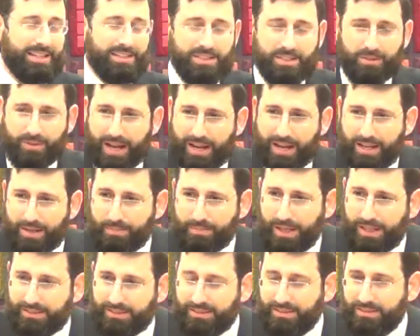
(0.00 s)
Is there any
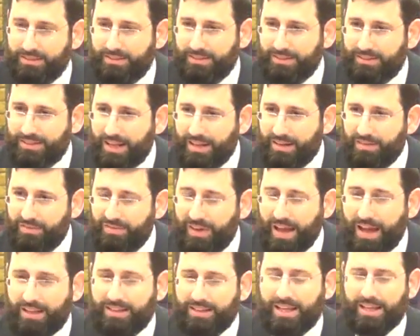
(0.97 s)
basis to say, in
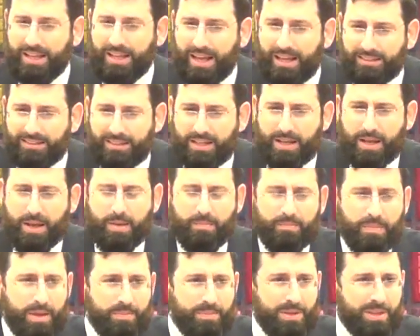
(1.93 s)
fact, that yes,
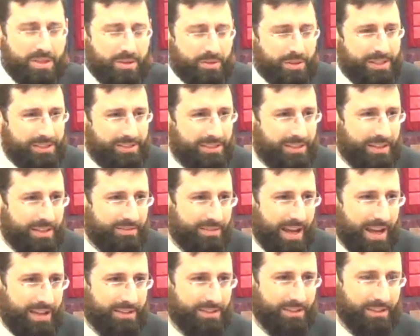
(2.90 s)
maybe there is an
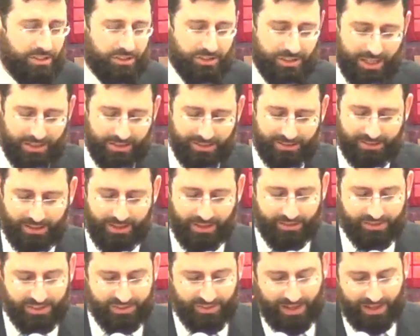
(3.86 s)
advantage that the
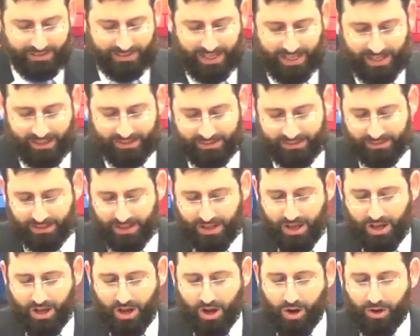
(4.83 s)
city of Tzfas has?
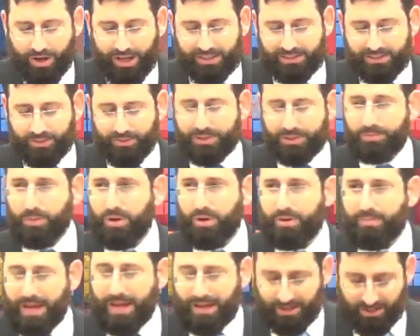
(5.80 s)
Okay, so we
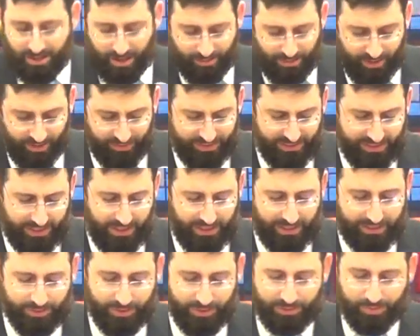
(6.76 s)
spoke about a number of
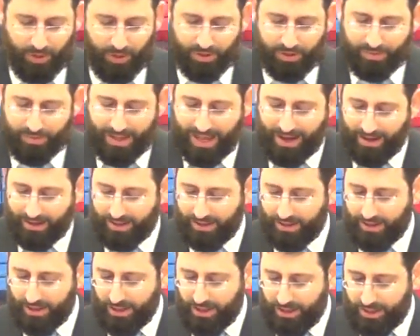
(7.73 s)
cities. We spoke
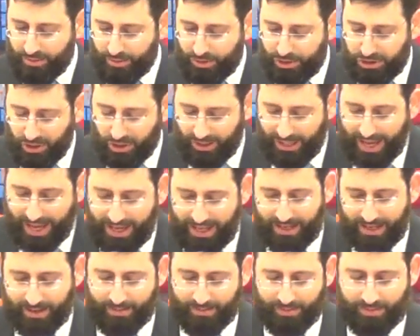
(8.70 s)
about
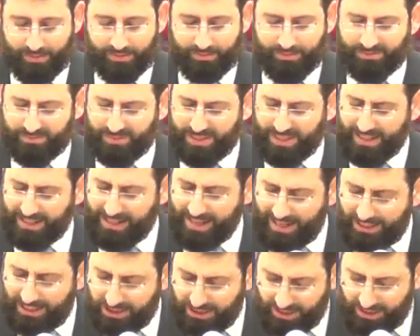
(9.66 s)
Yerushalayim,
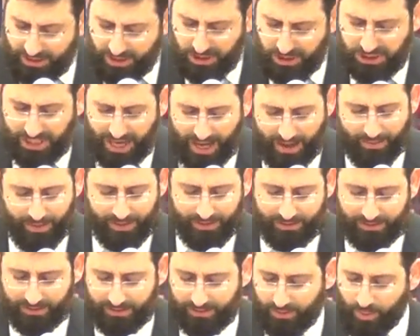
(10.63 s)
connection to
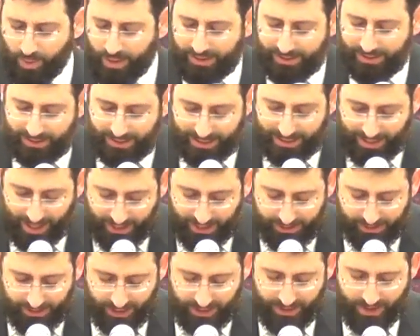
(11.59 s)
Shabbos. What is the
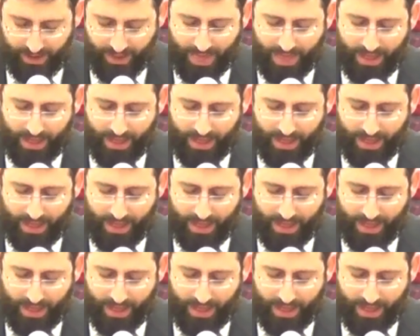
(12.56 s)
connection?